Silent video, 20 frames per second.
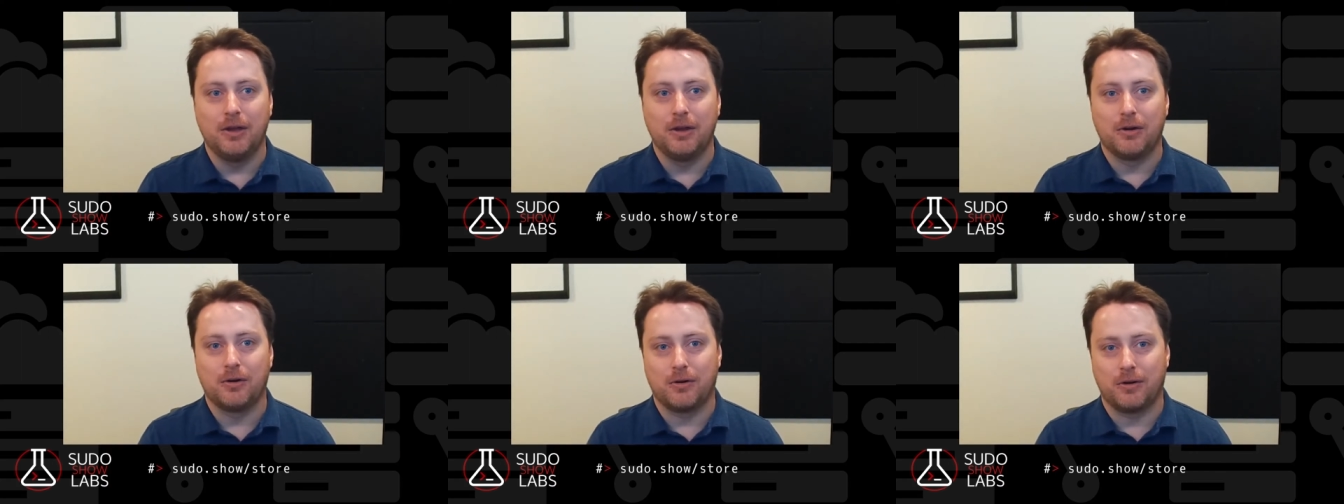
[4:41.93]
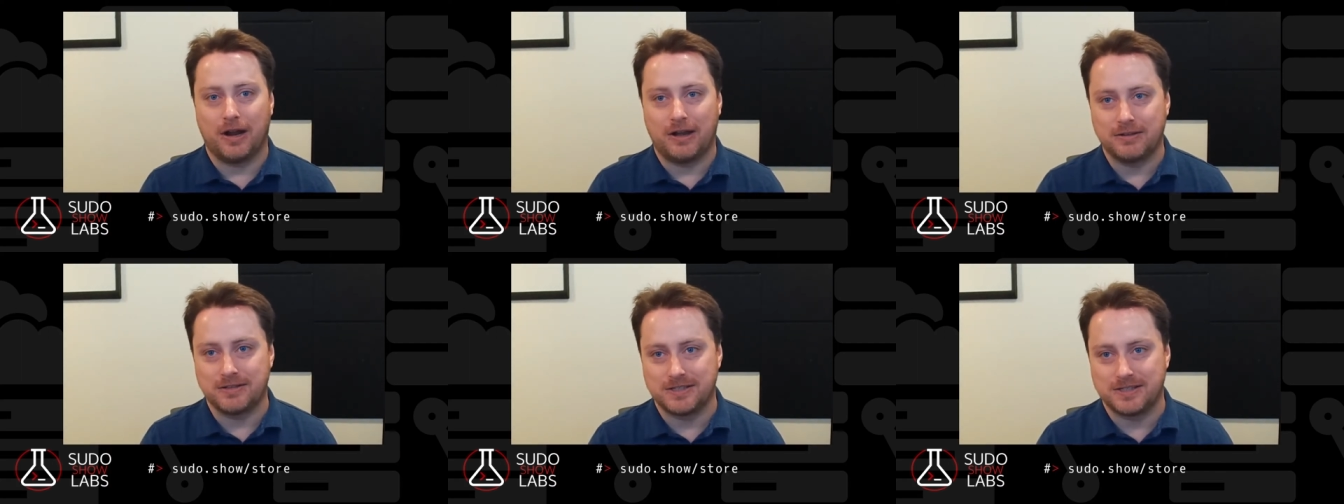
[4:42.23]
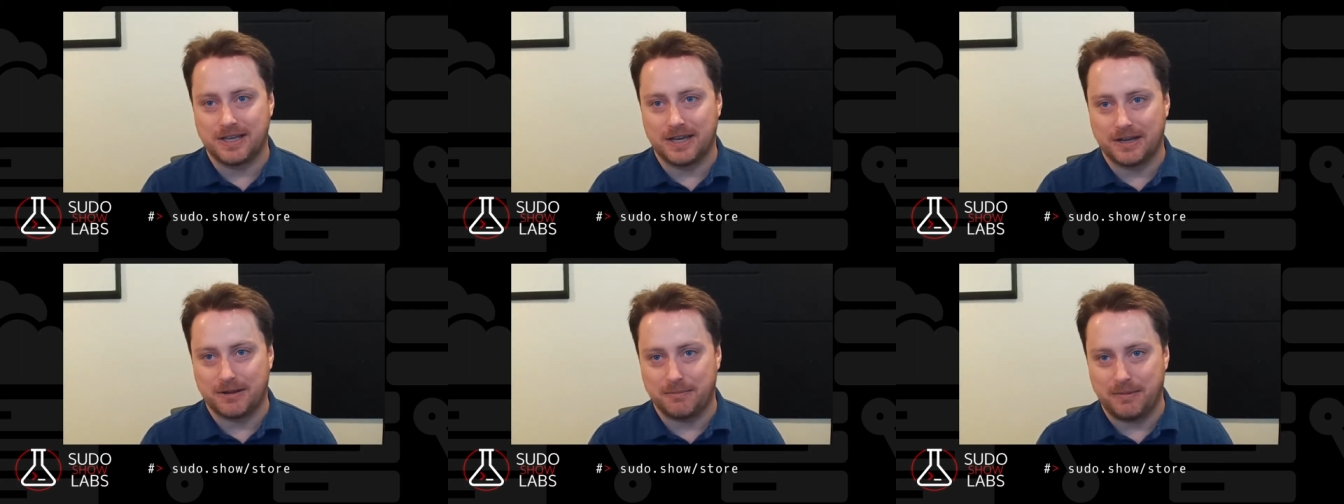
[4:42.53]

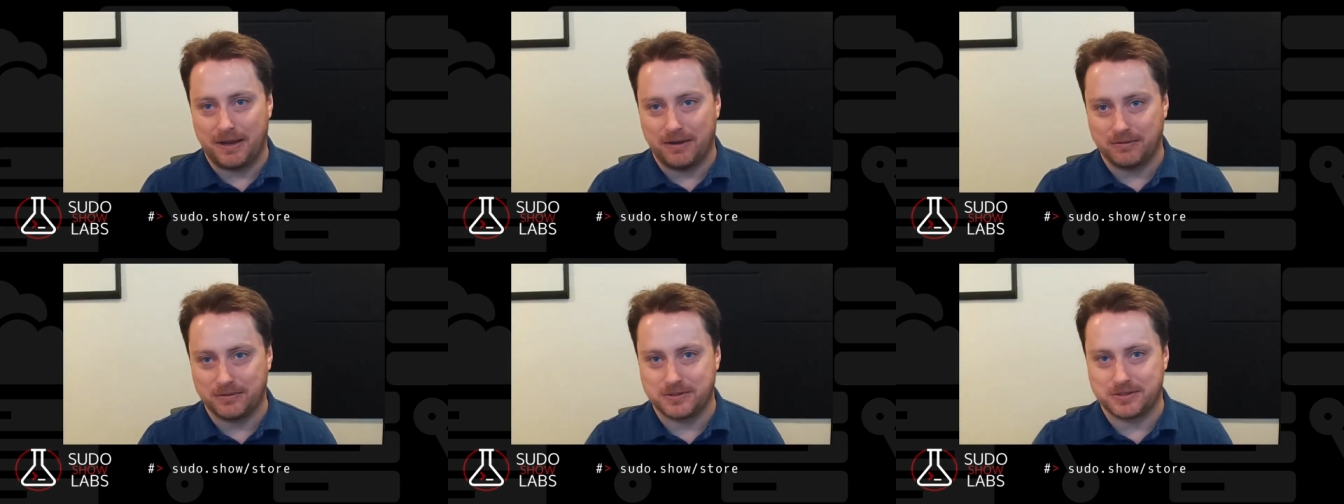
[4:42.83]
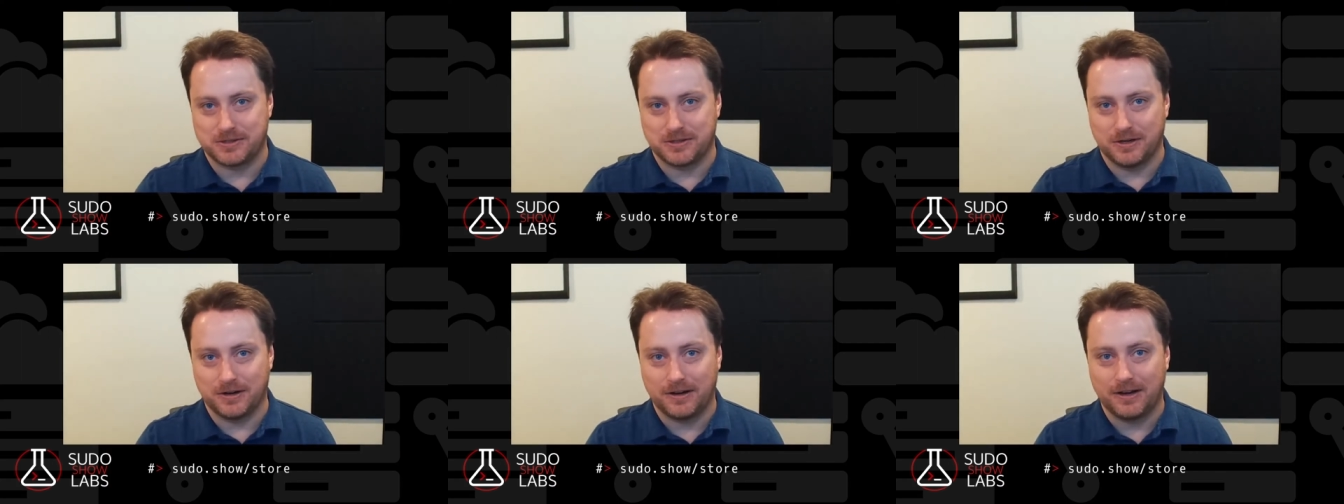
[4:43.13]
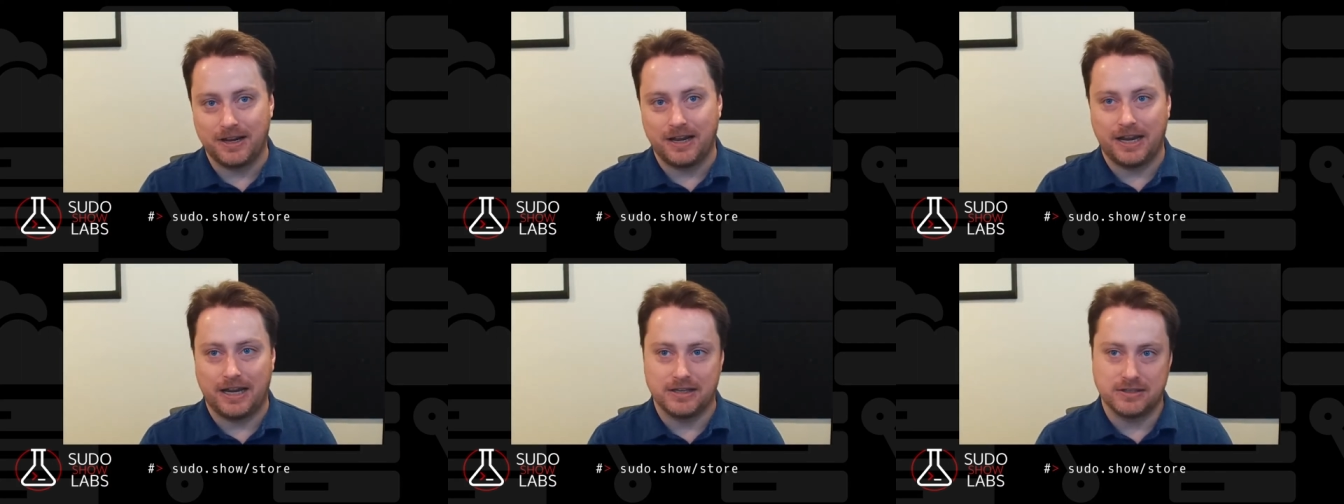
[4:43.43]
CrowdSec bouncer
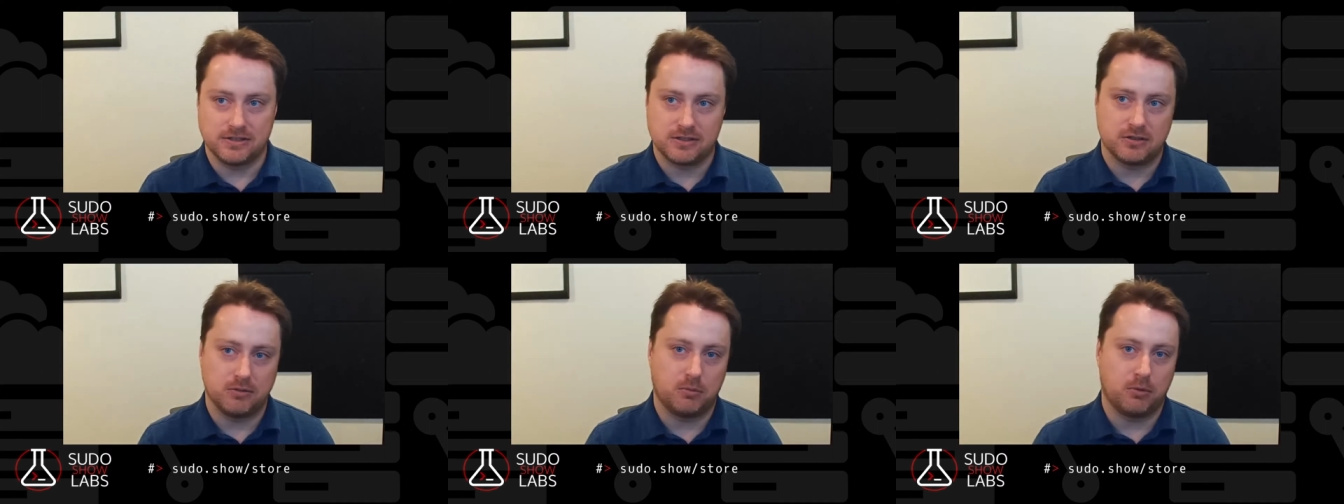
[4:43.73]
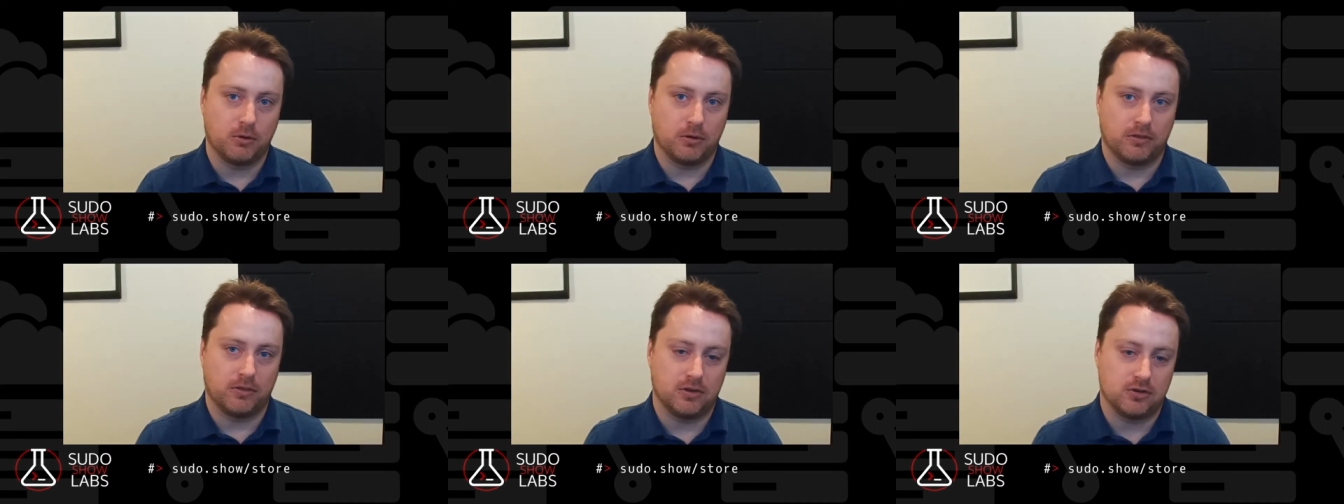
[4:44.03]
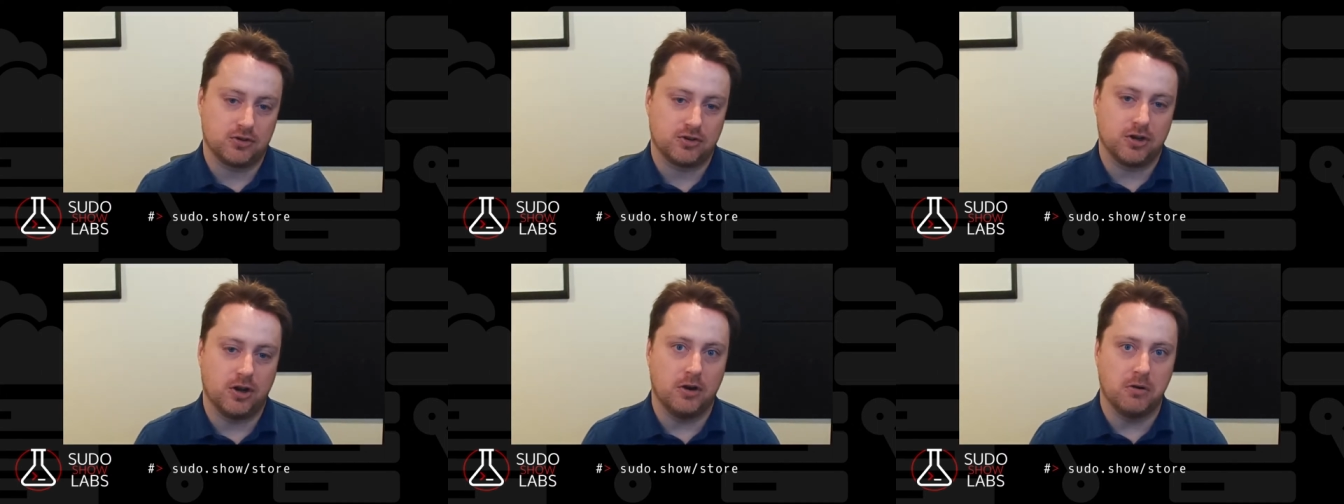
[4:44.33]
and support the
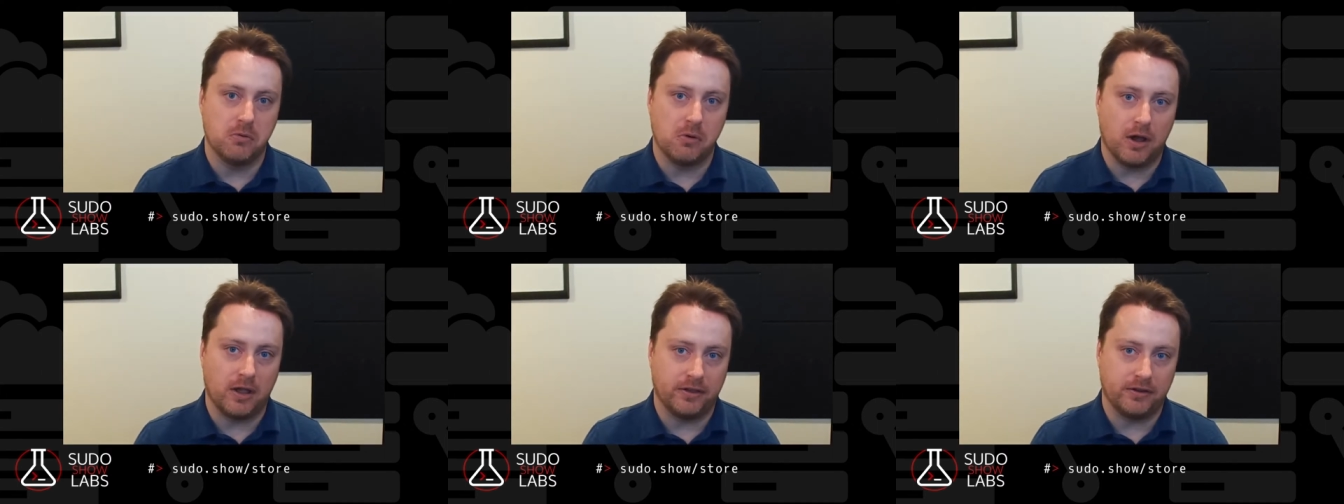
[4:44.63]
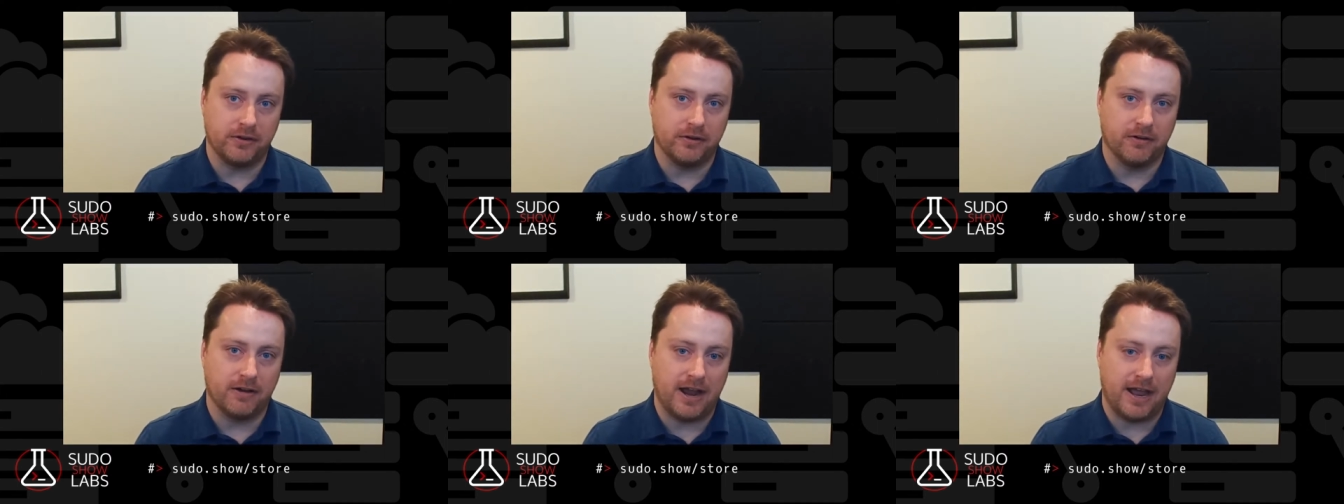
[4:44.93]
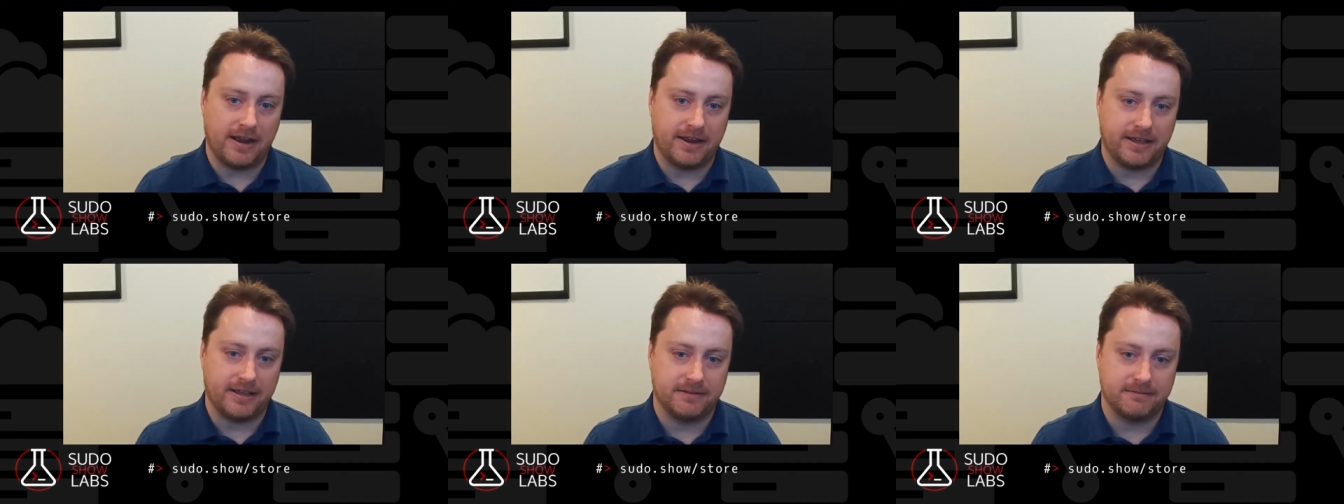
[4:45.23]
show while you're
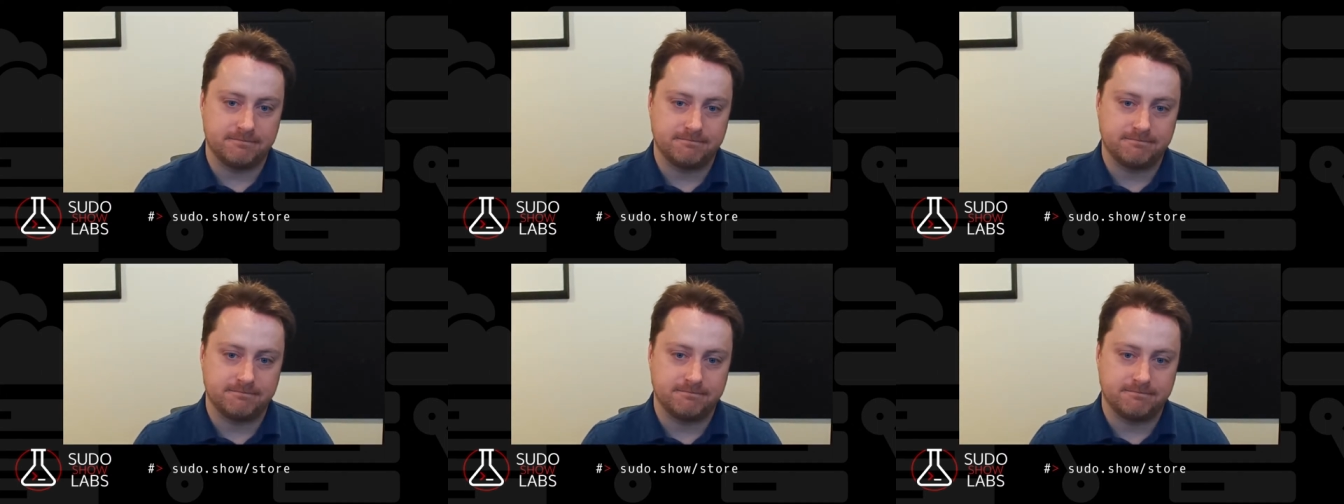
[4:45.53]
at it.